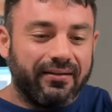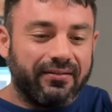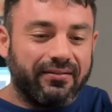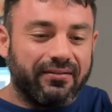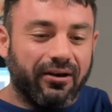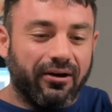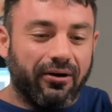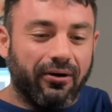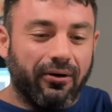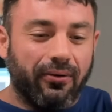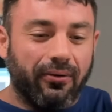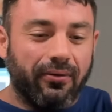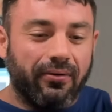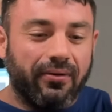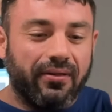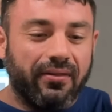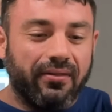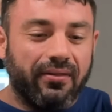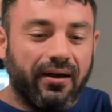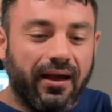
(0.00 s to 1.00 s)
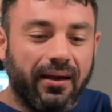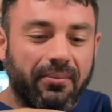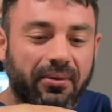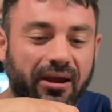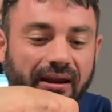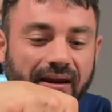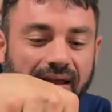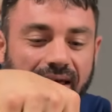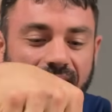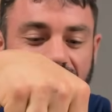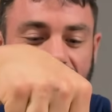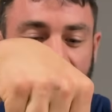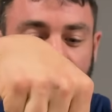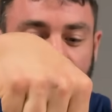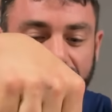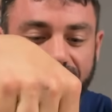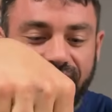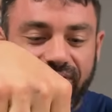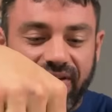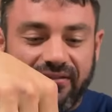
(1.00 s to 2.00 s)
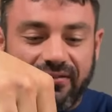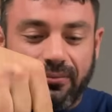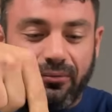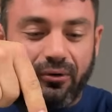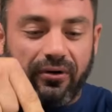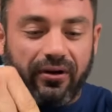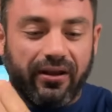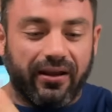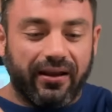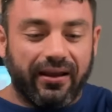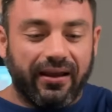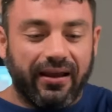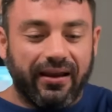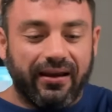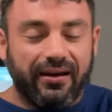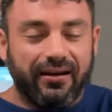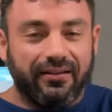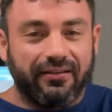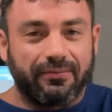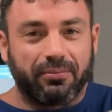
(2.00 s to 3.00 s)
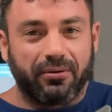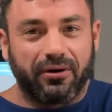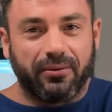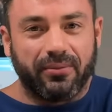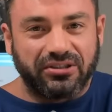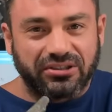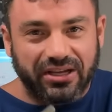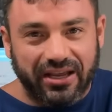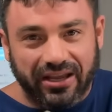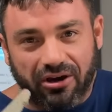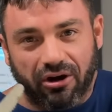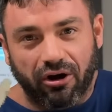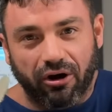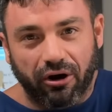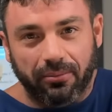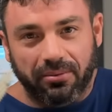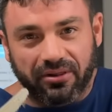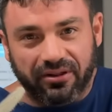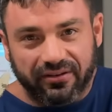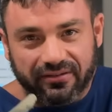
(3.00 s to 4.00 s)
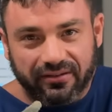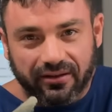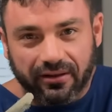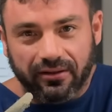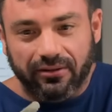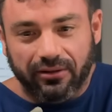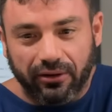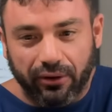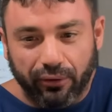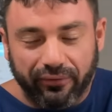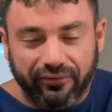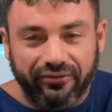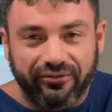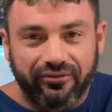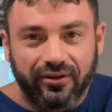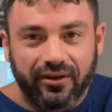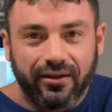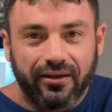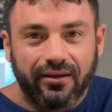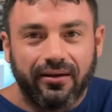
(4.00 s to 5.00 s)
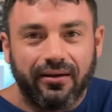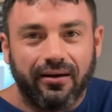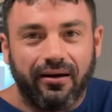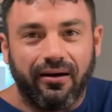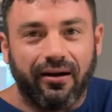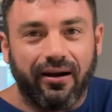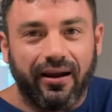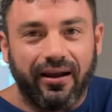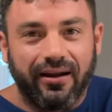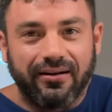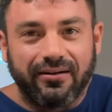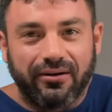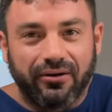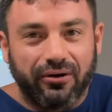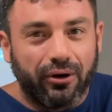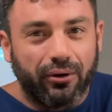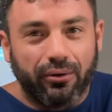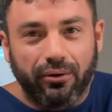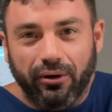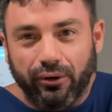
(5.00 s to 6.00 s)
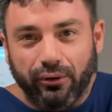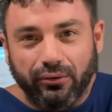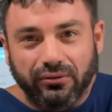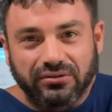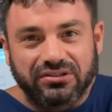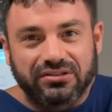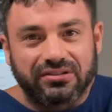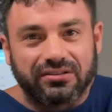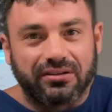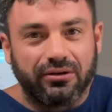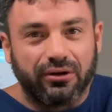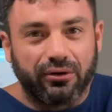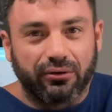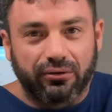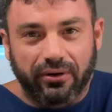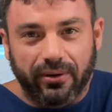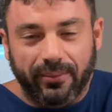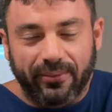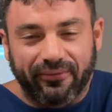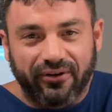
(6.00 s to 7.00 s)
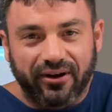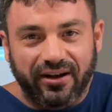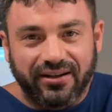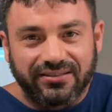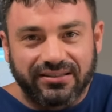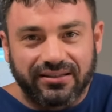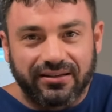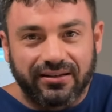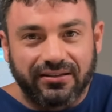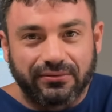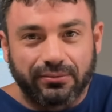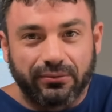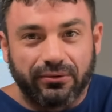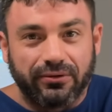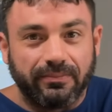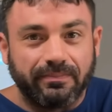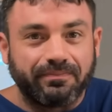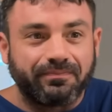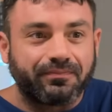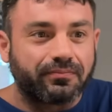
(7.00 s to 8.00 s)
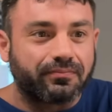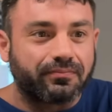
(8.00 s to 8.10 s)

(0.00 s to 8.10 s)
So I made a loaf this morning, and it is pretty much a carbless loaf. All right, no oats, no cream of rice in this one.